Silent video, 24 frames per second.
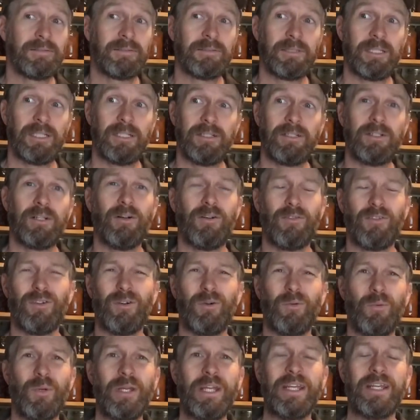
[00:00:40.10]
little over
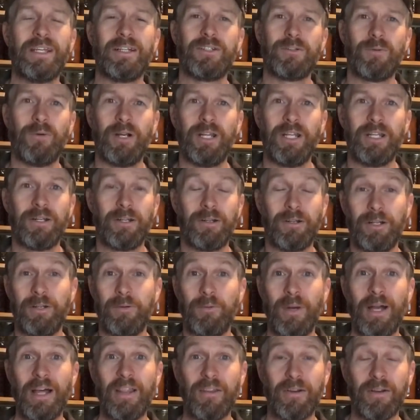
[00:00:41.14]
a week of 20-degree
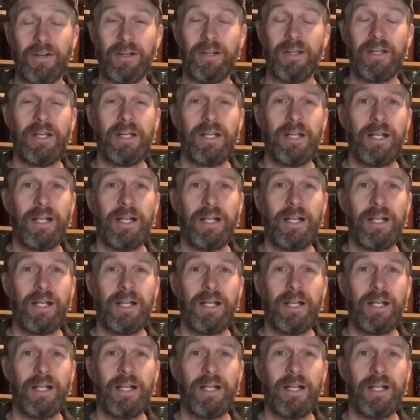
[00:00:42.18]
weather,